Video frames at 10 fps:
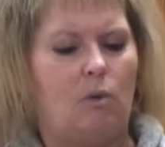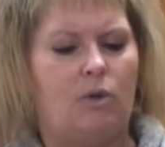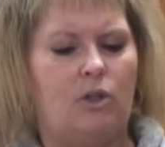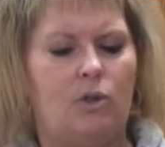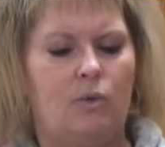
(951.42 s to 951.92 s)
what
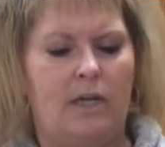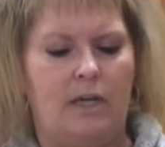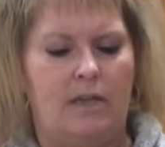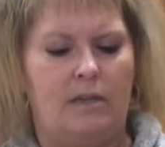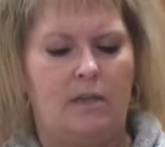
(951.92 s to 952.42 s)
we're doing
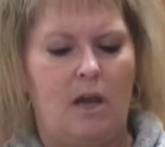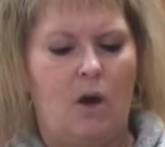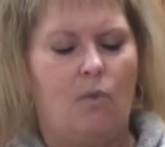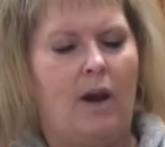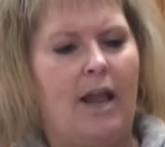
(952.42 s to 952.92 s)
is,
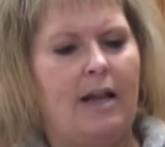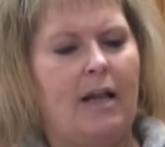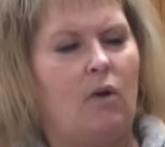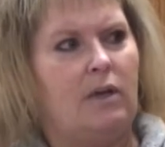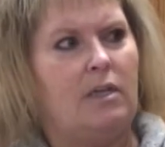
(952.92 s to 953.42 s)
we're hand
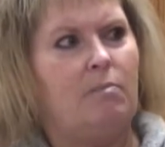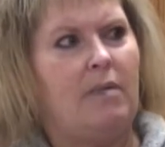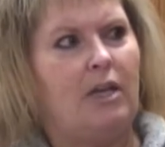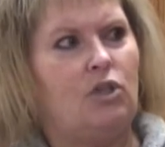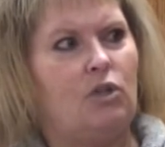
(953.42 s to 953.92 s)
counting to
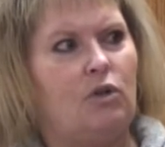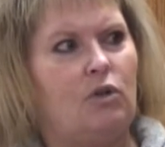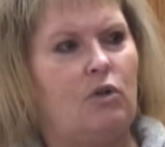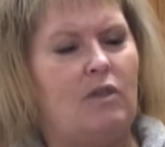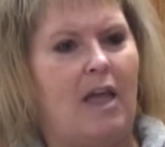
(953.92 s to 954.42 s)
make
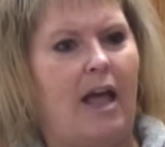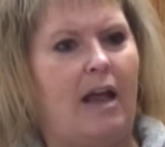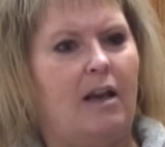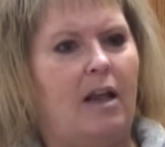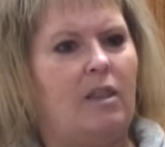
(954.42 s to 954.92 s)
sure
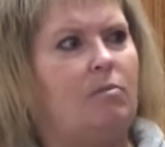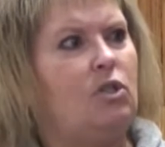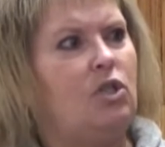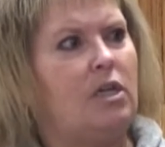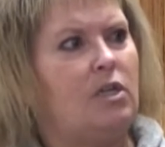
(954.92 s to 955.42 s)
that the
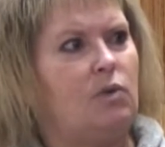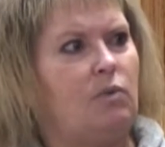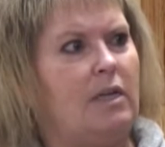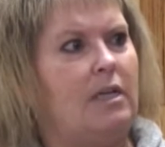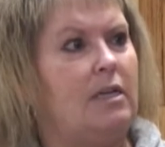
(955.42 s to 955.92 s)
machine is
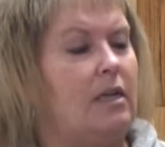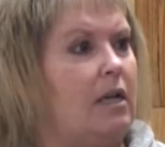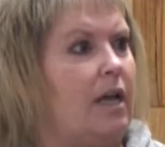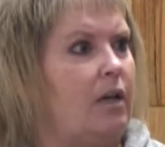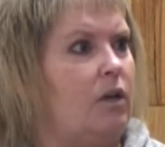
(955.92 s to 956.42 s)
reading it
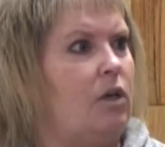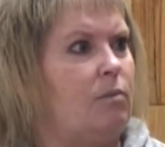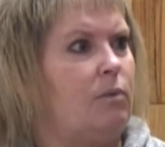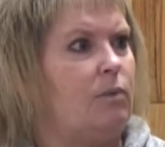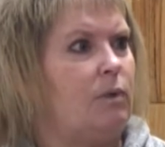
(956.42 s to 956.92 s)
like a
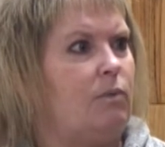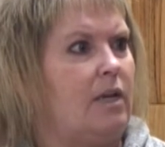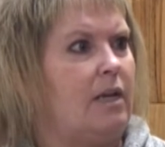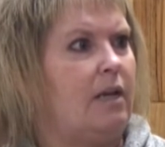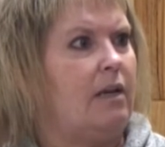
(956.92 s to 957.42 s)
human would
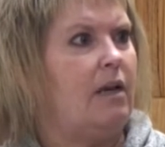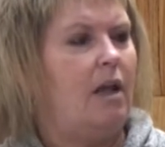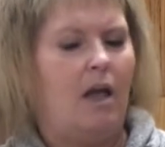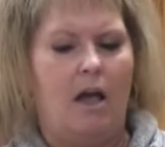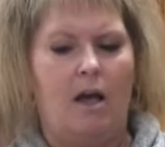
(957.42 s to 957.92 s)
read it,
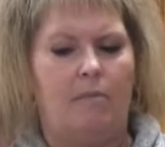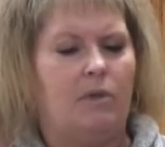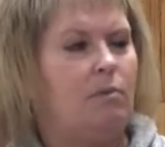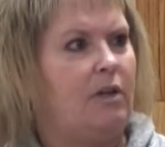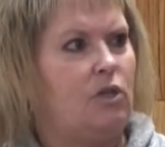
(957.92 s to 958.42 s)

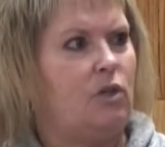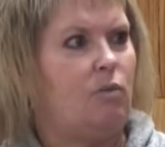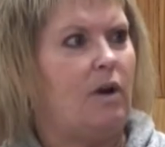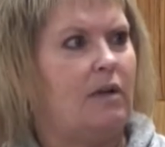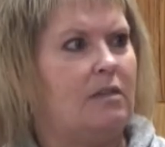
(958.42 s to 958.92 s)
to make sure it
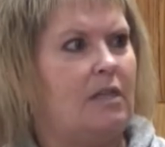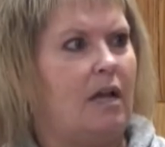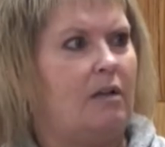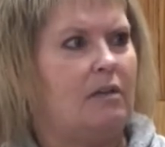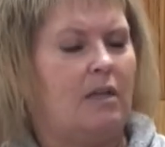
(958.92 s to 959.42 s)

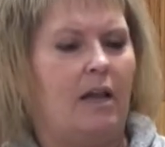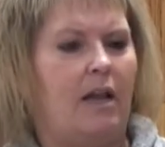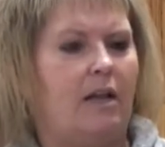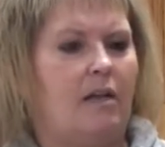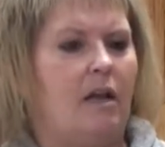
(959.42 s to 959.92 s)
reconciles,
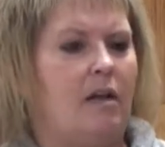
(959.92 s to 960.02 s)
and,